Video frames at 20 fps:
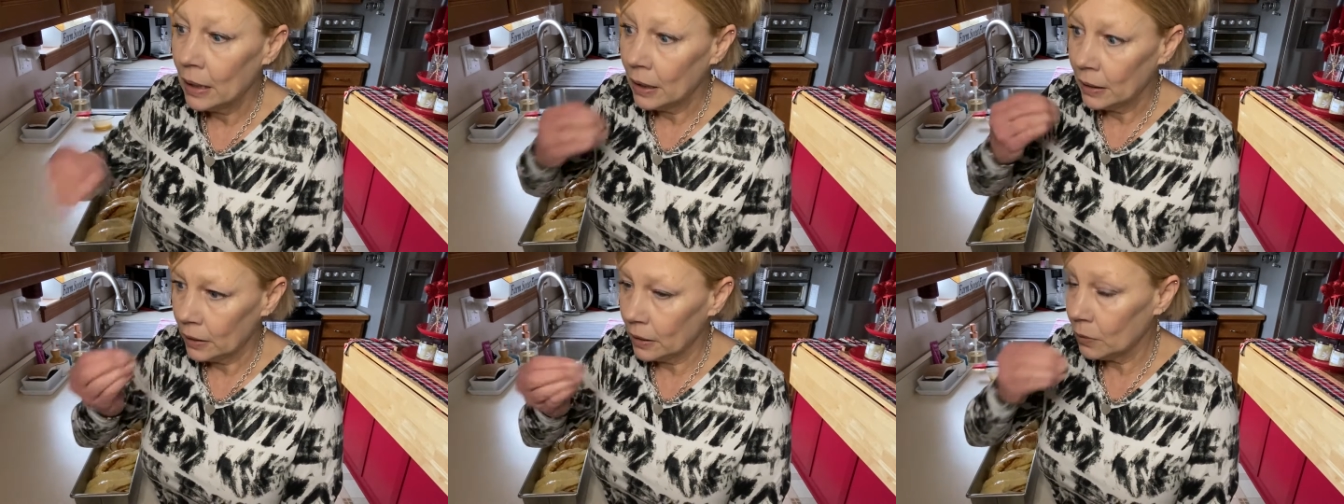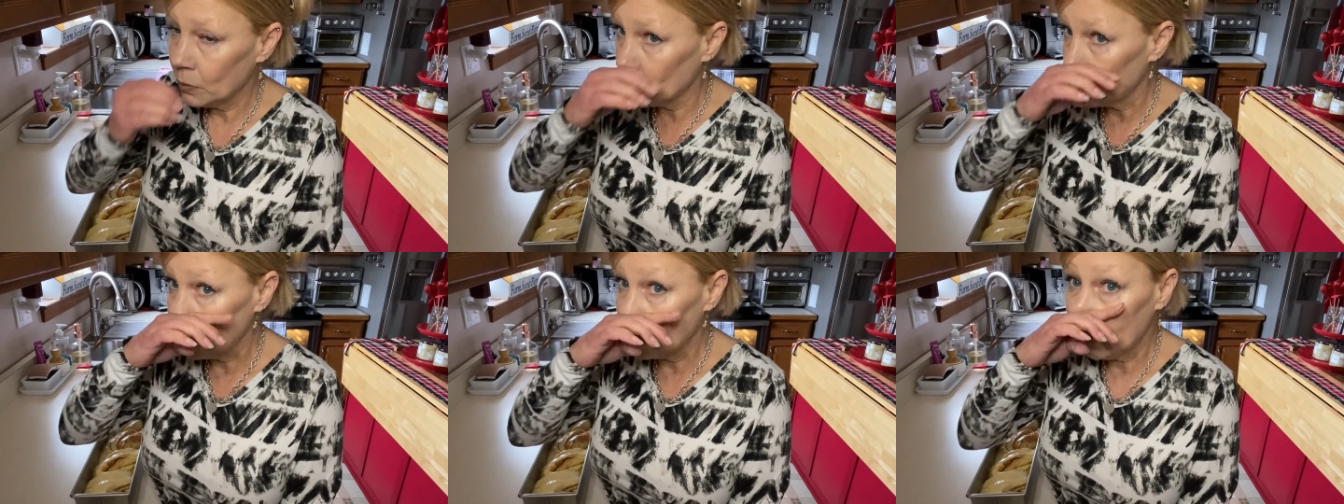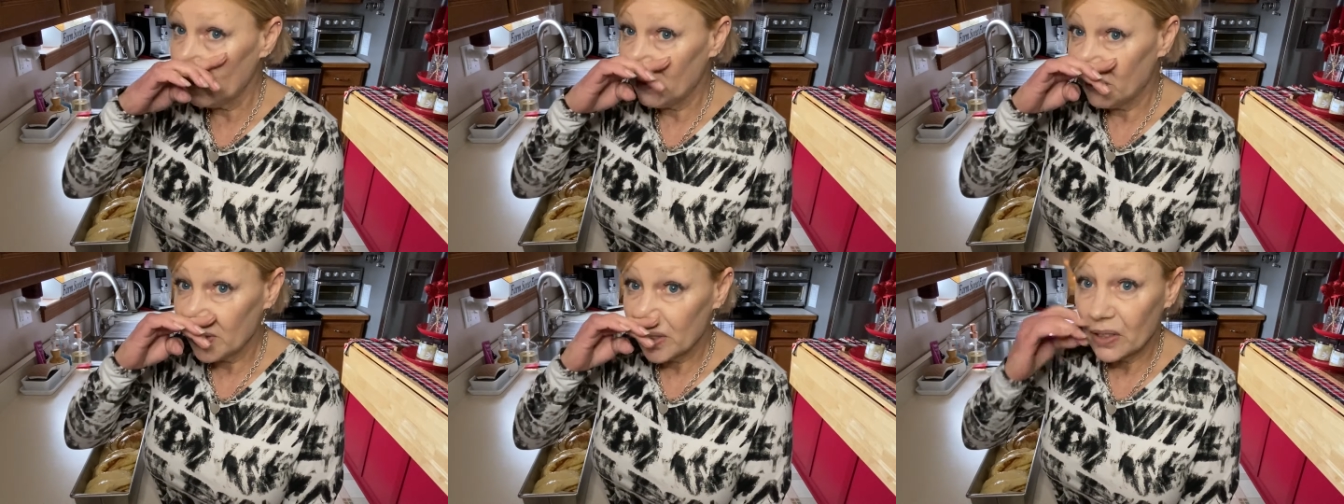can really
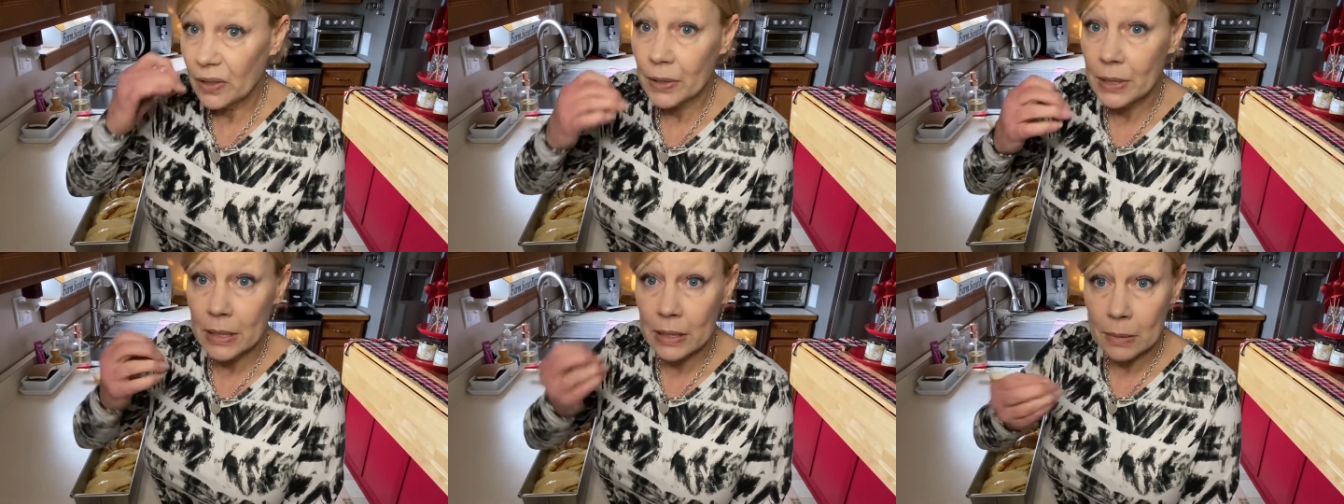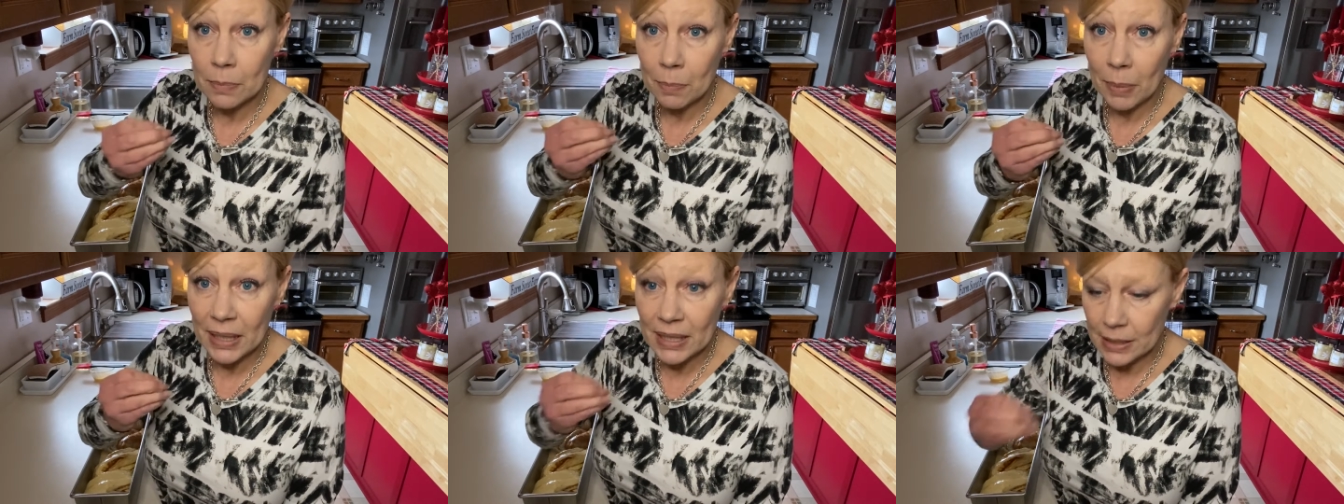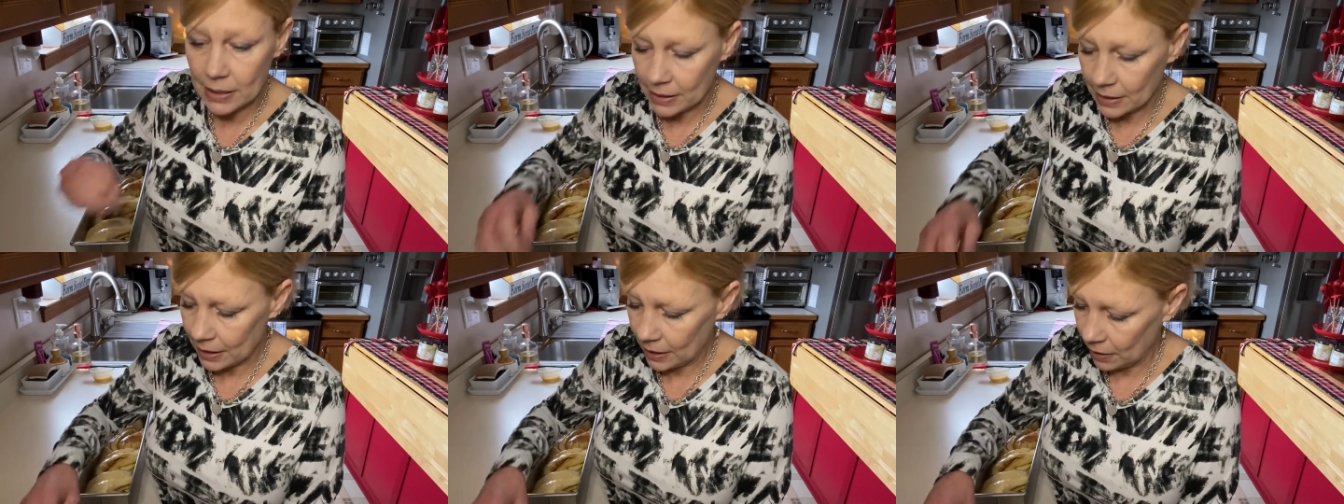feel
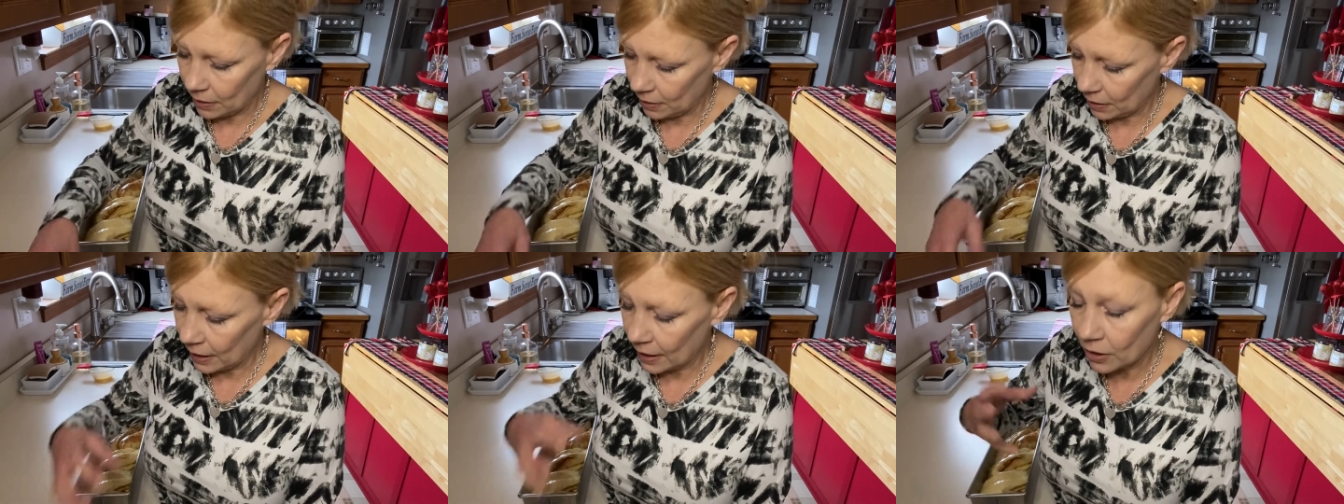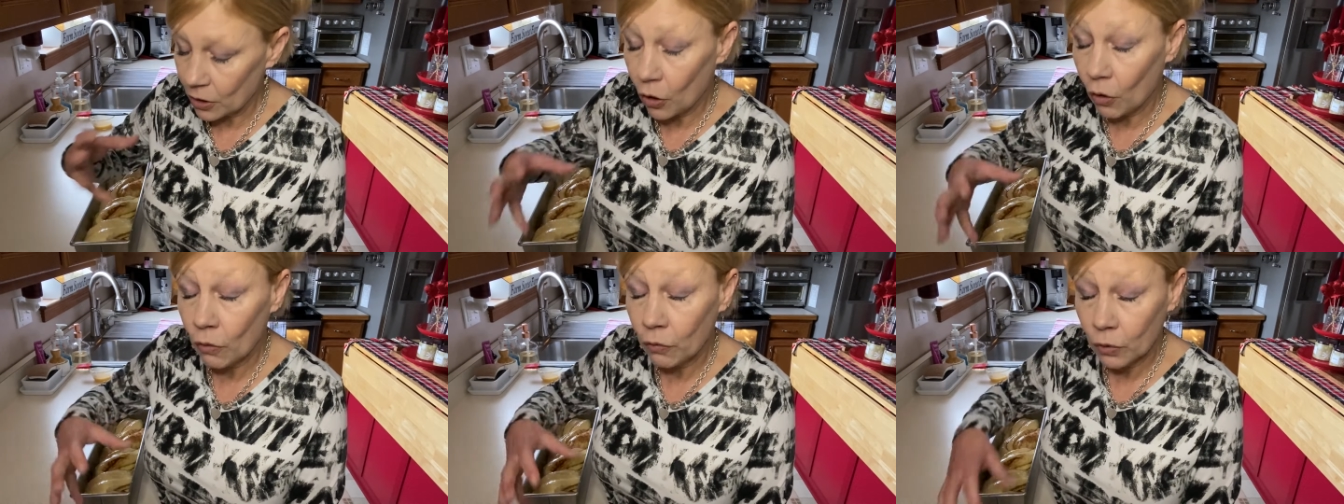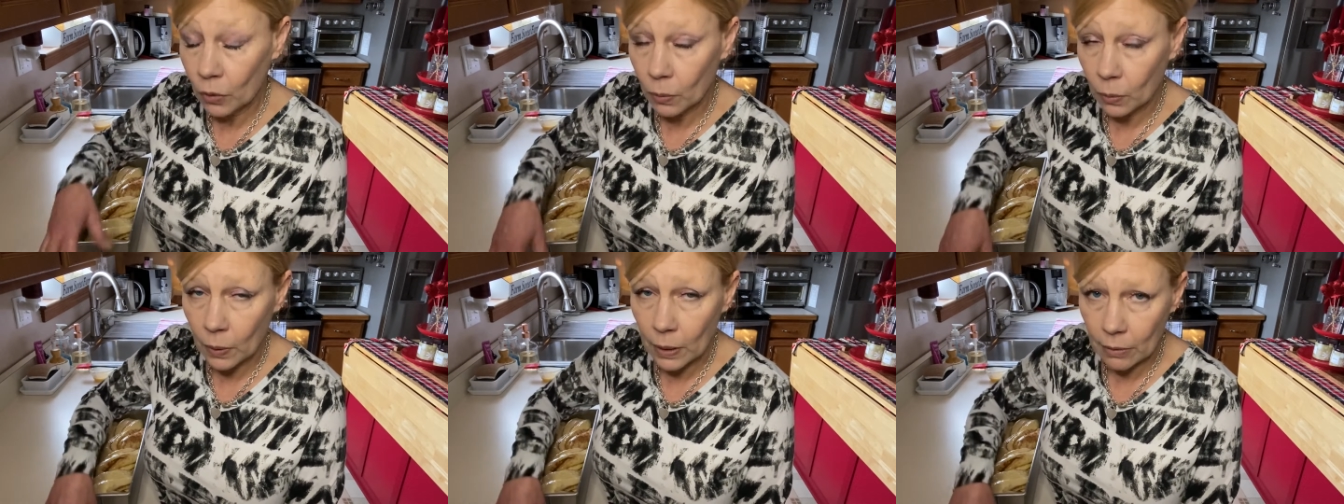spicy and
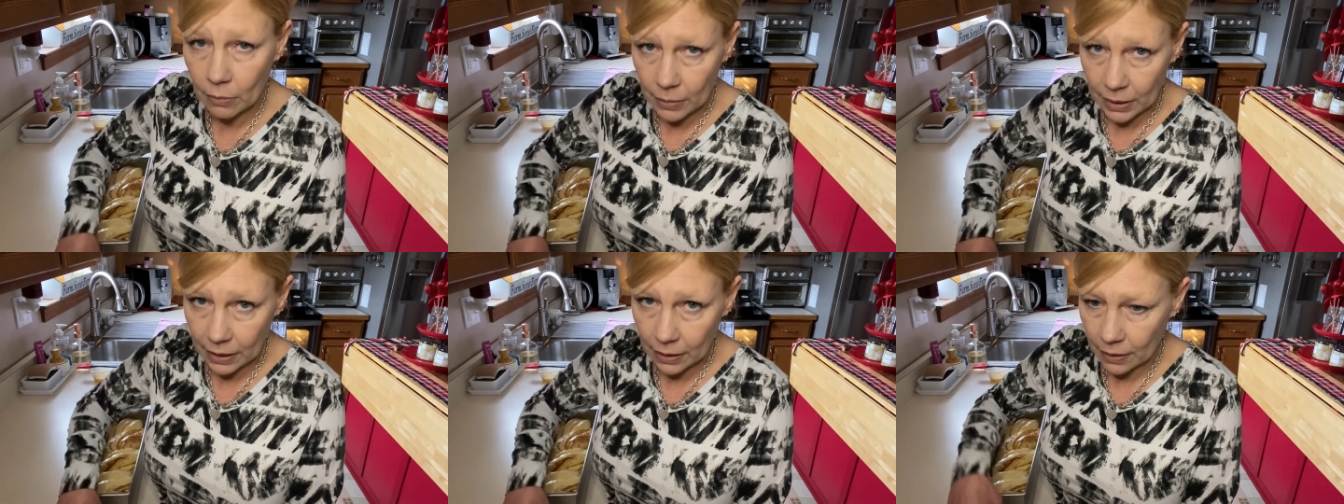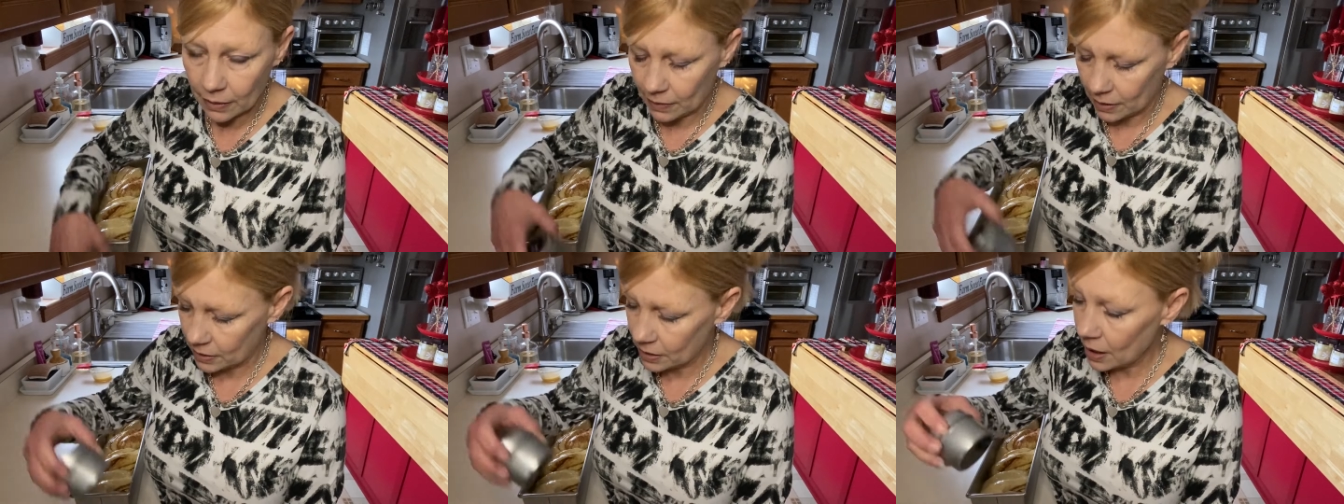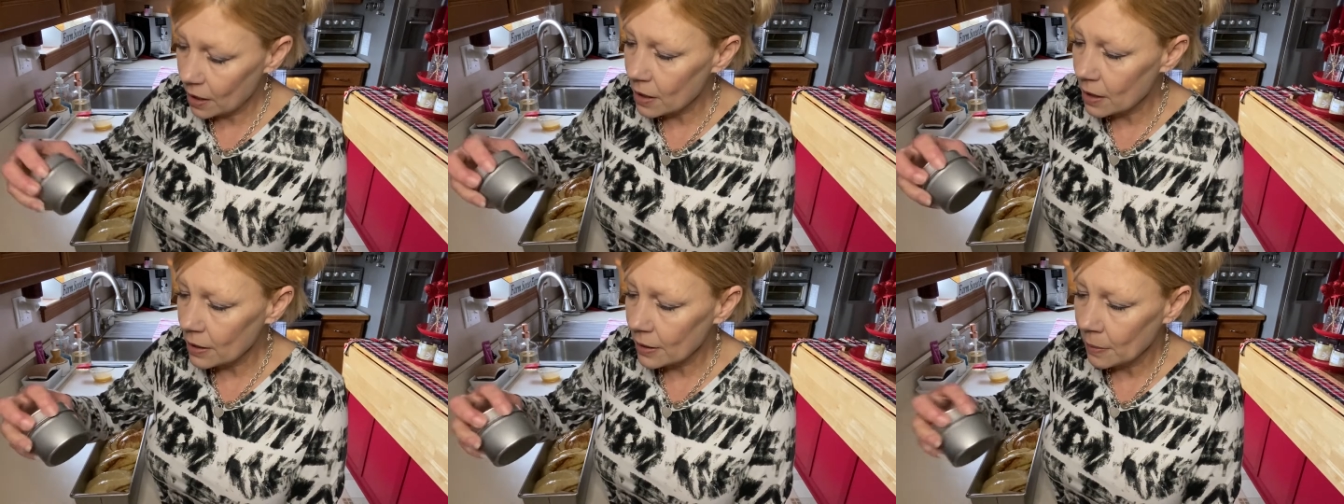overwhelming on the
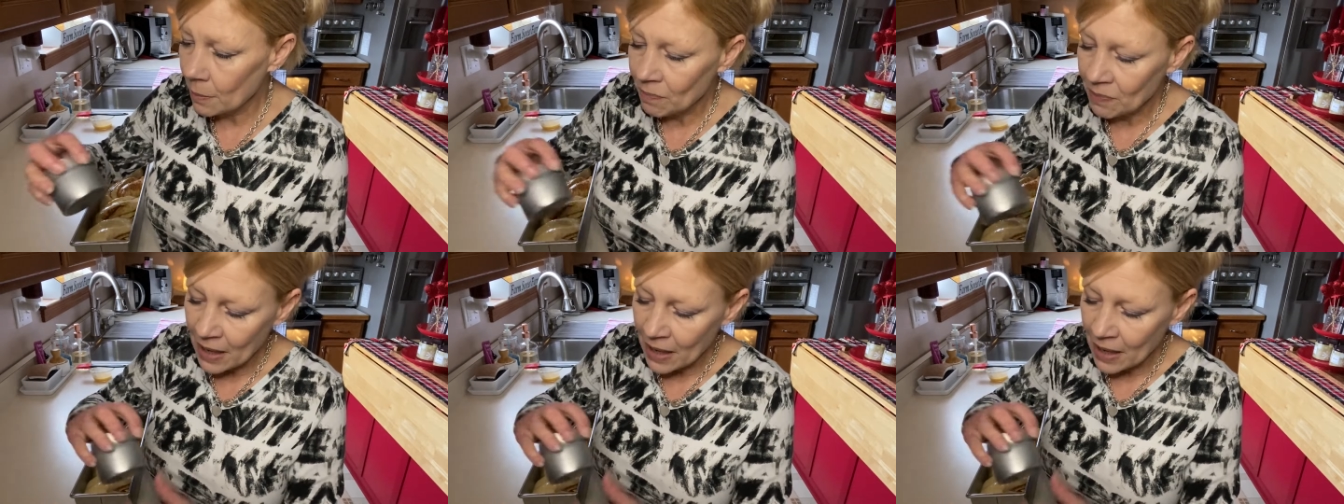tongue.